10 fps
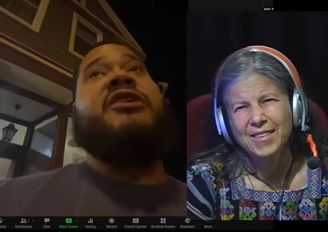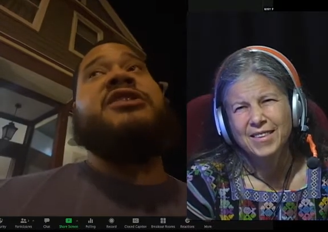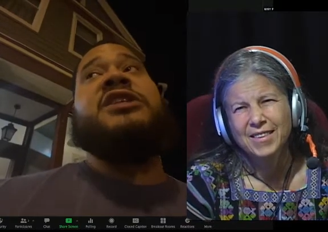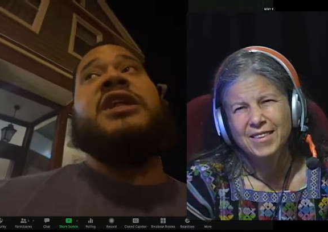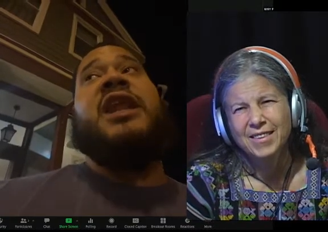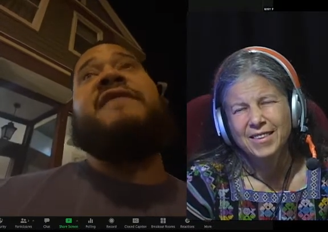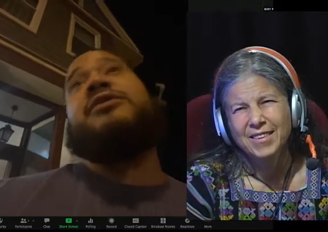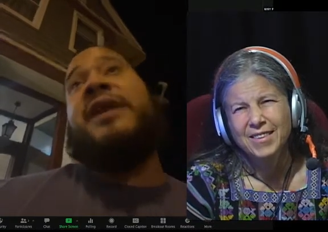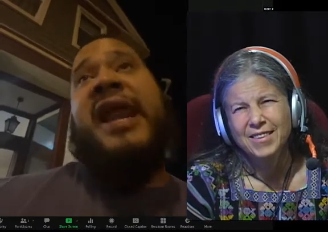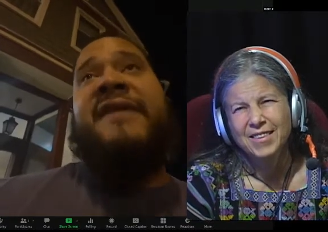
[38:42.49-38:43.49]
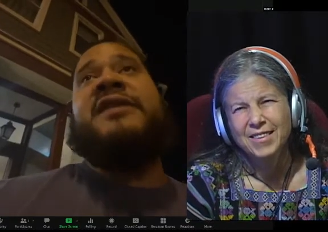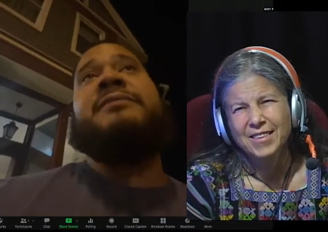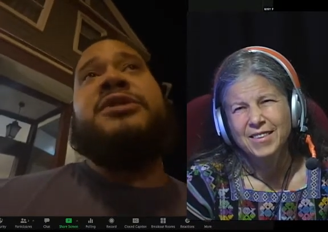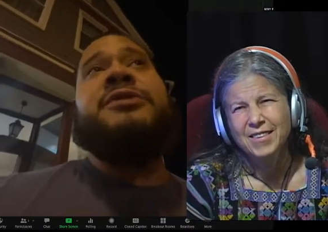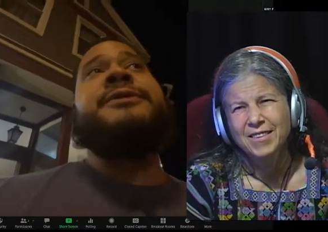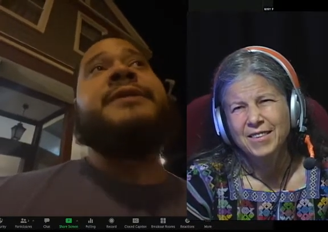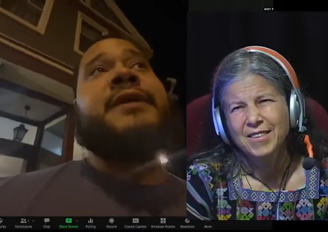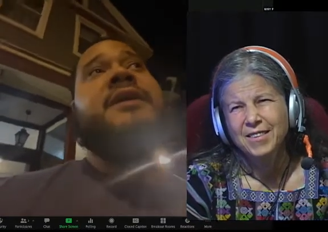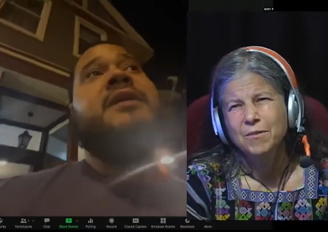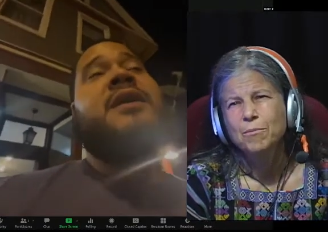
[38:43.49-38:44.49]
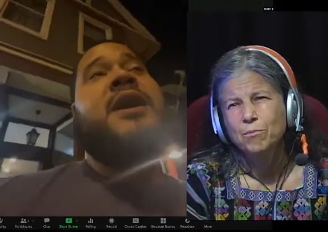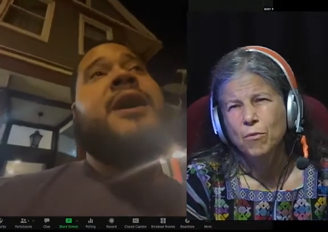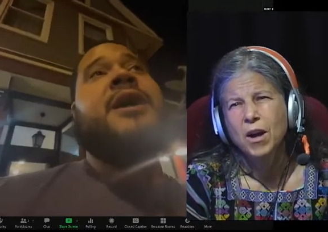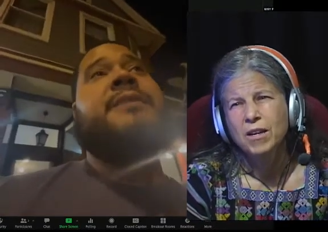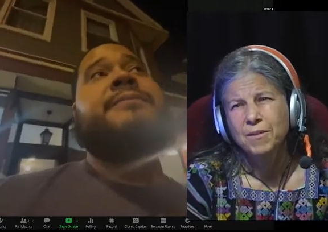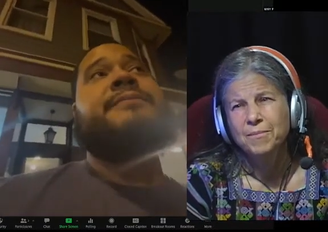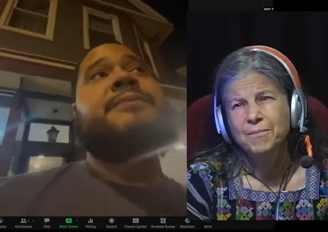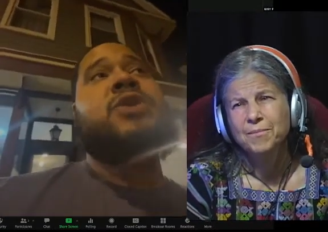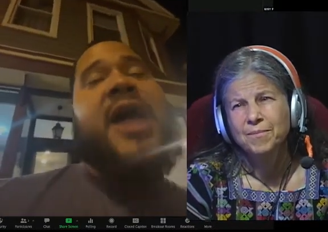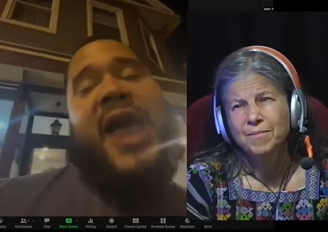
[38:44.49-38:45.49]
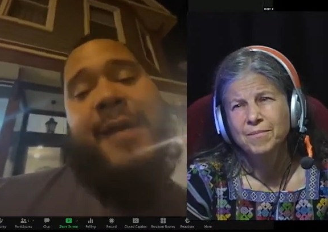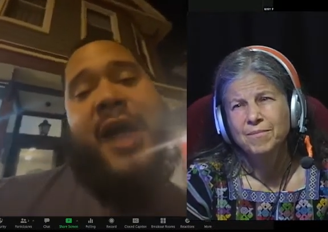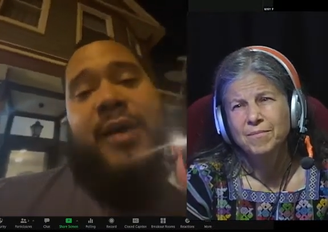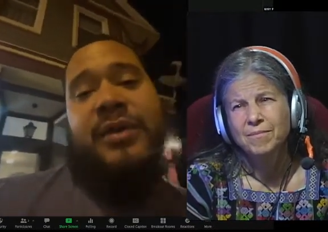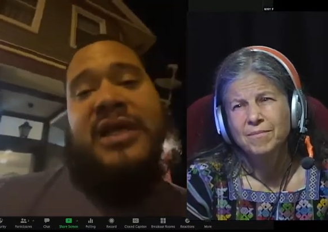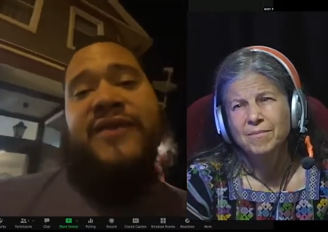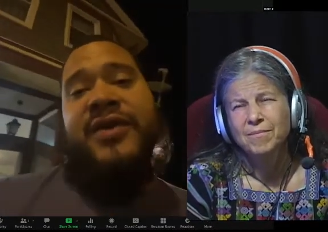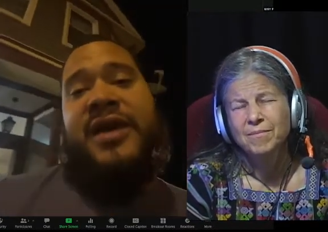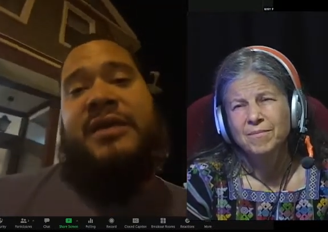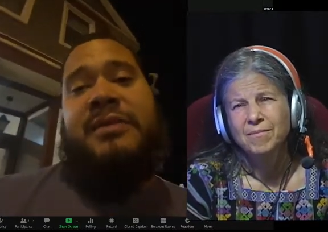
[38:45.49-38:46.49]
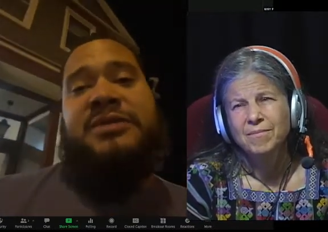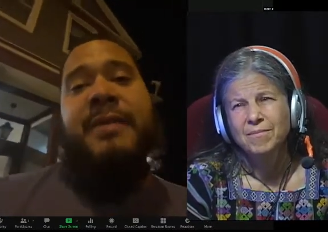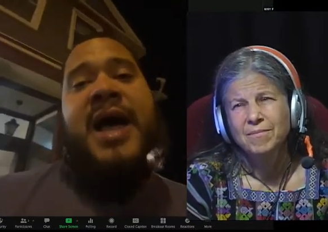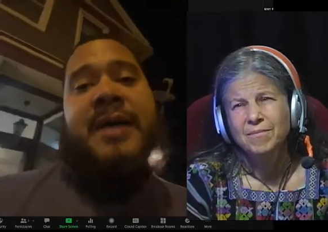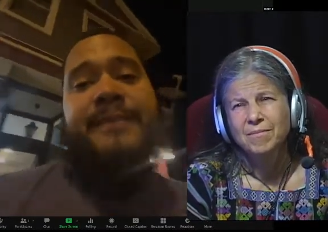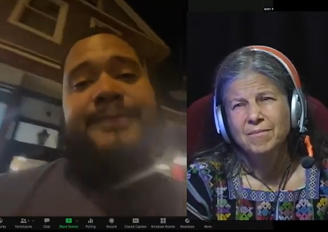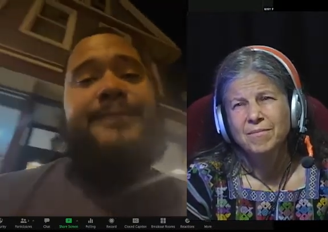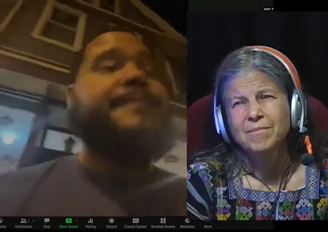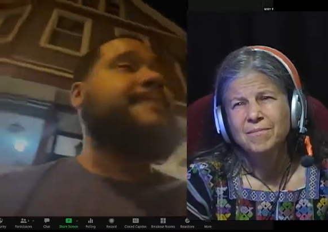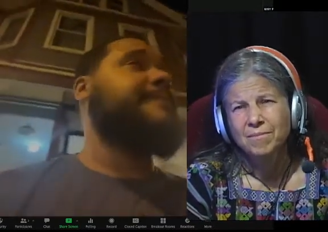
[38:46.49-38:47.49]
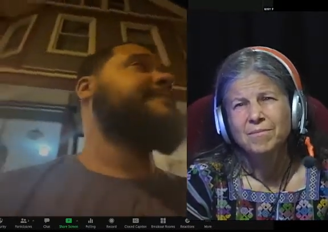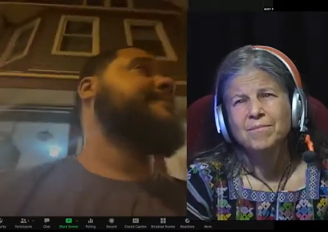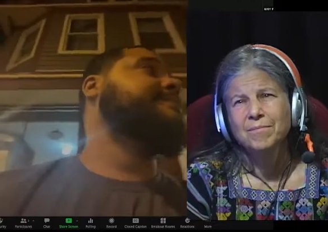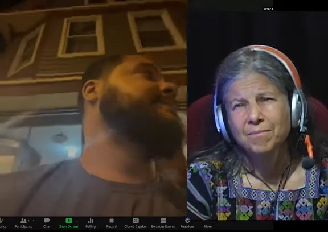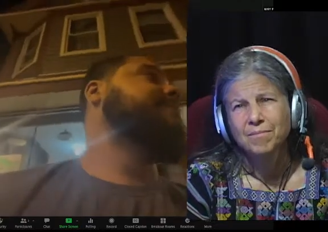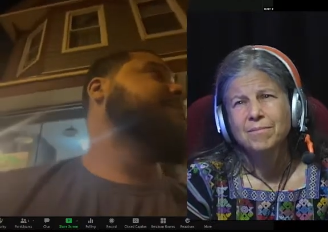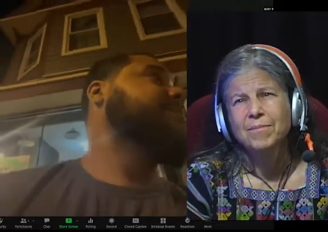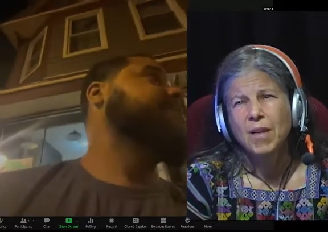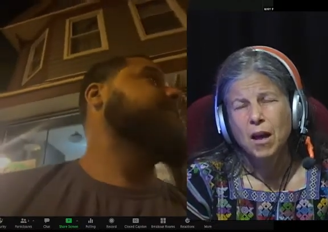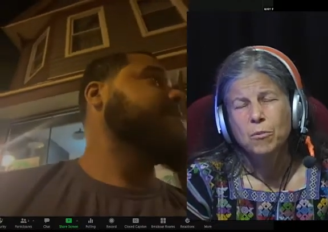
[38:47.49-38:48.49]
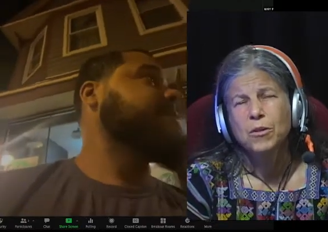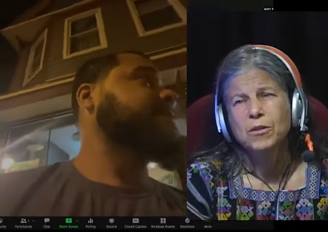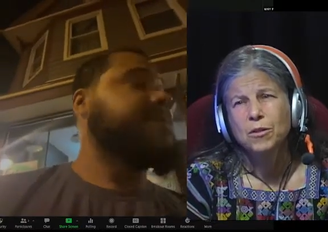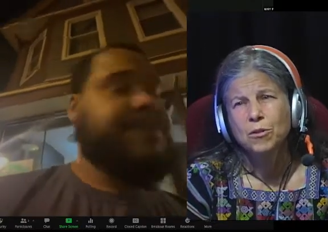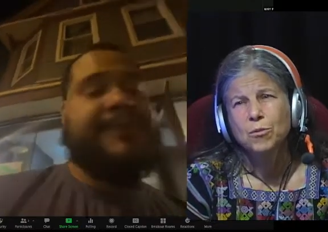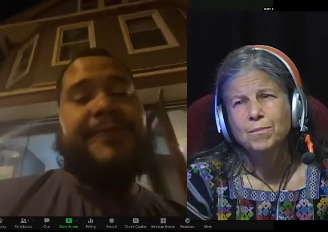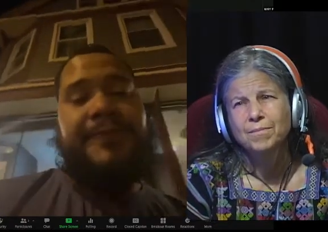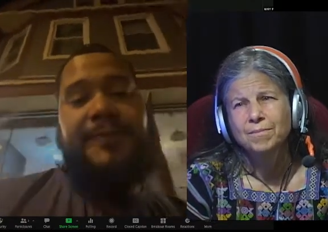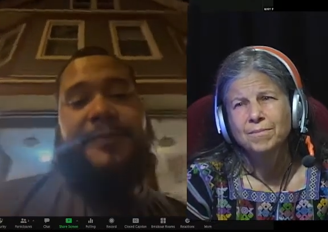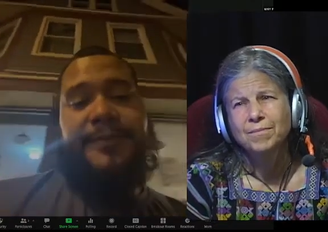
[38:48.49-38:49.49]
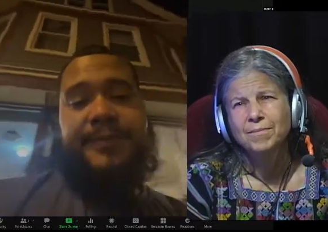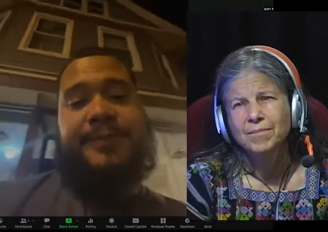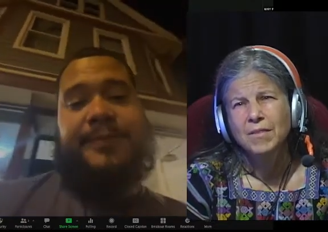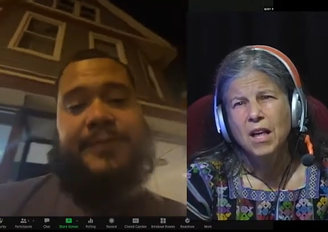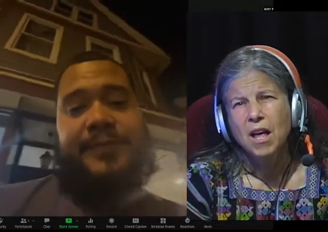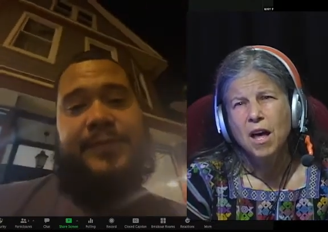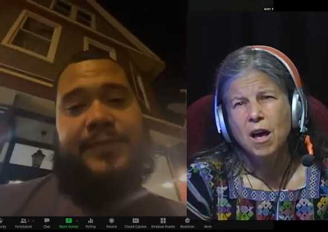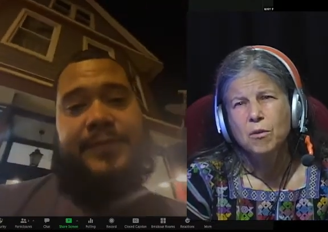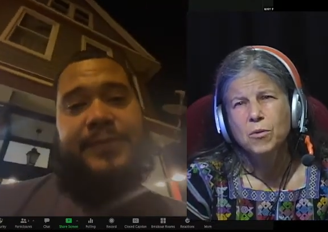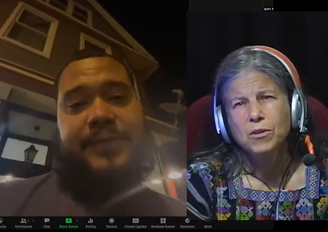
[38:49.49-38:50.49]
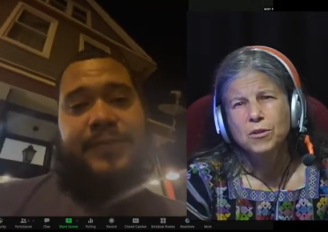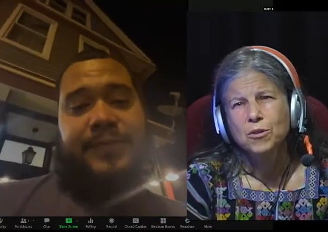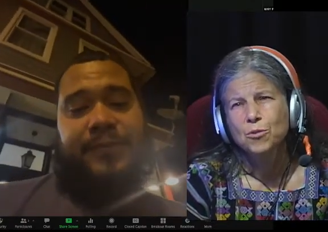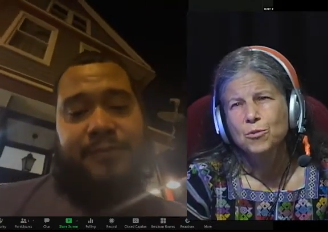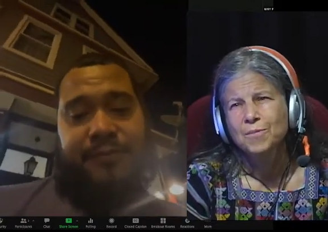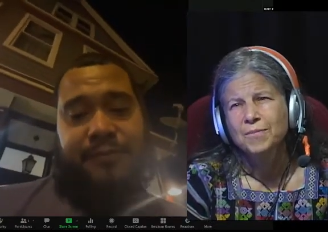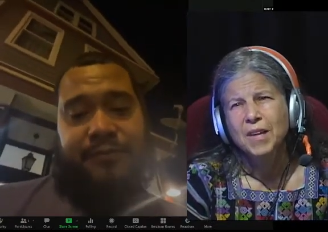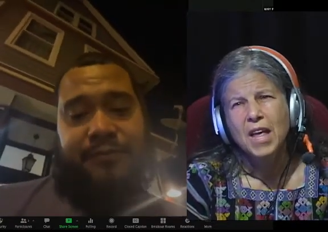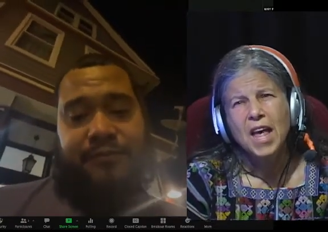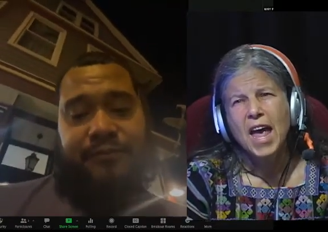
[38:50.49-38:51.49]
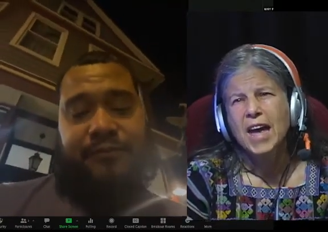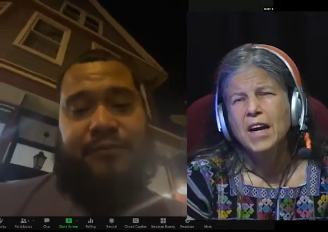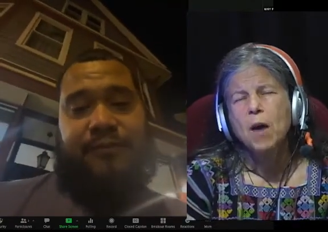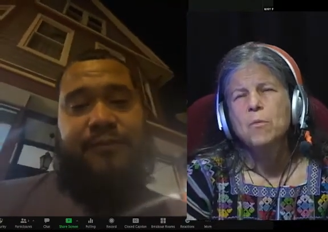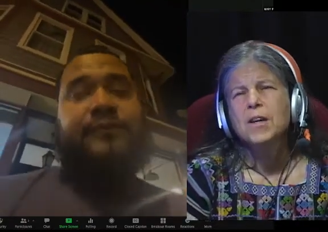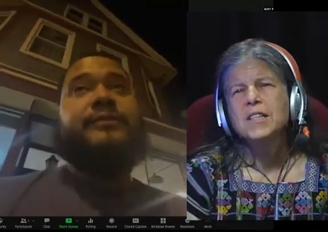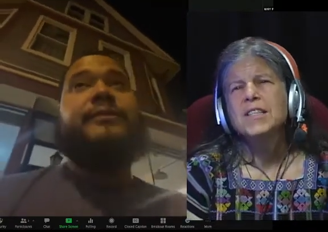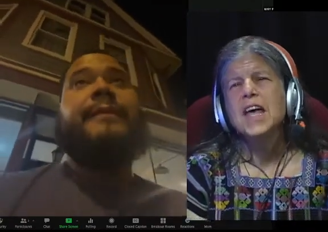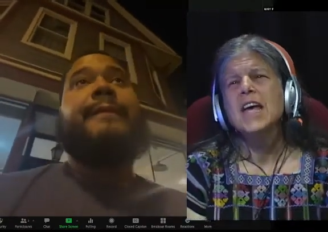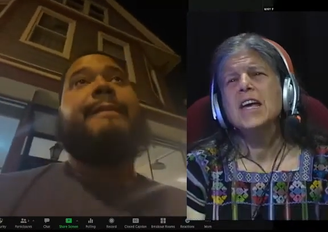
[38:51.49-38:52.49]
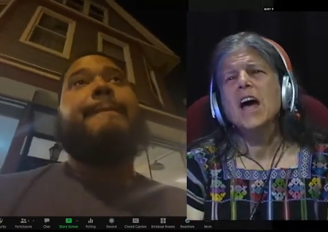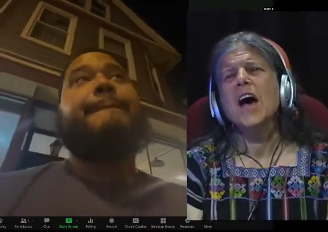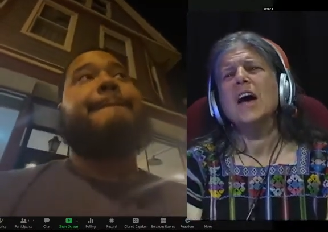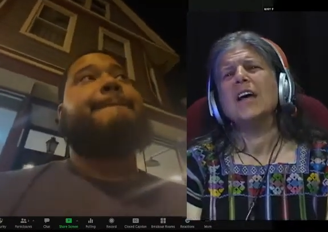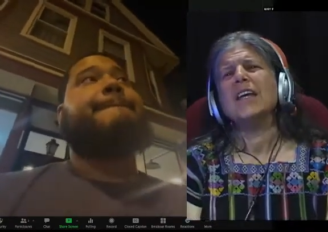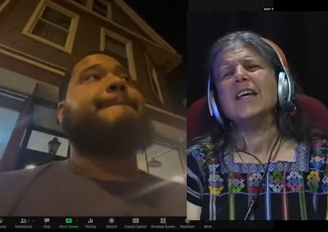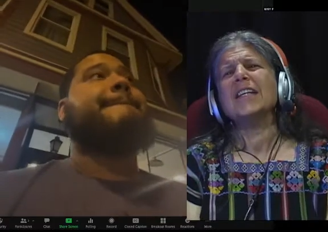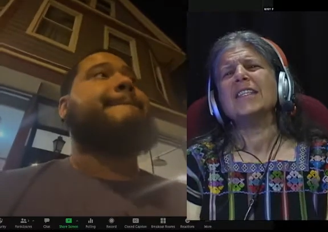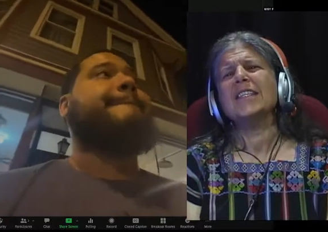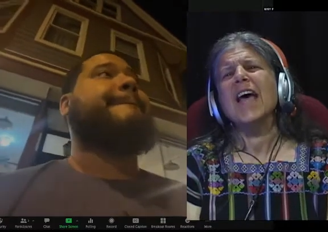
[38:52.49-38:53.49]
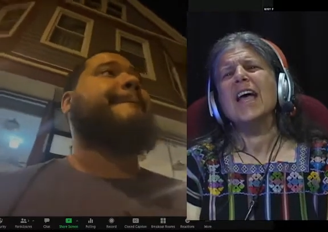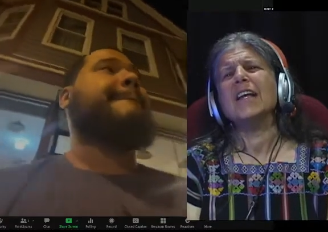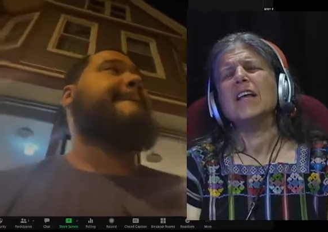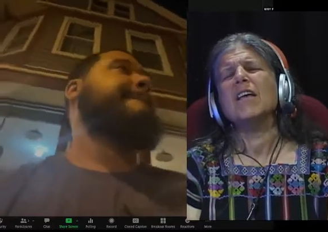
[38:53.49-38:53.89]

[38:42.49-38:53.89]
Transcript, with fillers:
Speaker 1: Christian, he loved you, and I loved him too. Um, so I, I, I will definitely miss Bob.
Speaker 2: I will too. I will too. And I want to say uh, it's that